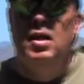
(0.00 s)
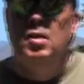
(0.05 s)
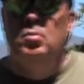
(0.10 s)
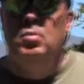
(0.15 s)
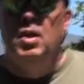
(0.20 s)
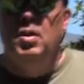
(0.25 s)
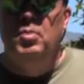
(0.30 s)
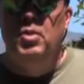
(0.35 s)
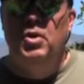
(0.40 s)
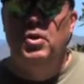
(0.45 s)

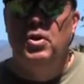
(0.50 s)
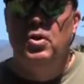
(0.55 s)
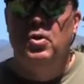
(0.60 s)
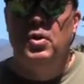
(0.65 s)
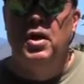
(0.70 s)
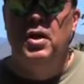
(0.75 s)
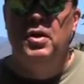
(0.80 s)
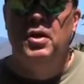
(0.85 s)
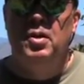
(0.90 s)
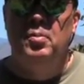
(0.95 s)
Maybe you don't
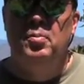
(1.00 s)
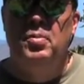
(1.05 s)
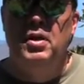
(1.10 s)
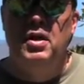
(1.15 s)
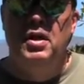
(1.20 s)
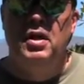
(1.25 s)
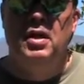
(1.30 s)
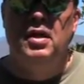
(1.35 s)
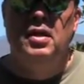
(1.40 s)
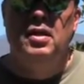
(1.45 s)
end up
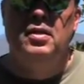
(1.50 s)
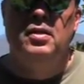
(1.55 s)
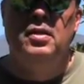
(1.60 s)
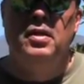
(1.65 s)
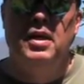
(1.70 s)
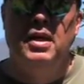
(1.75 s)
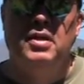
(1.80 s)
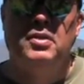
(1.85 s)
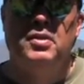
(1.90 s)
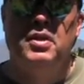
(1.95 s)
being the
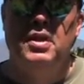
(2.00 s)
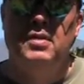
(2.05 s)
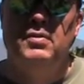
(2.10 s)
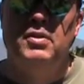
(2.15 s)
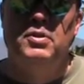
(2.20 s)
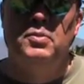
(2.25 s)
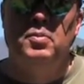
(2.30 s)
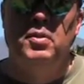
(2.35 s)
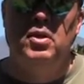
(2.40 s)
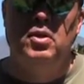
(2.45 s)
next Steven
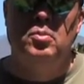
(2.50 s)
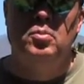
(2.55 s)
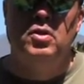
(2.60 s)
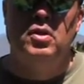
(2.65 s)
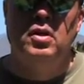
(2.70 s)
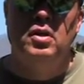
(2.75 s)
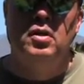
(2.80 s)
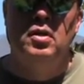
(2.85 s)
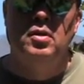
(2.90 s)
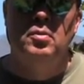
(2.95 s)

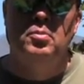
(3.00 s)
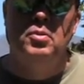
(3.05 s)
Spielberg,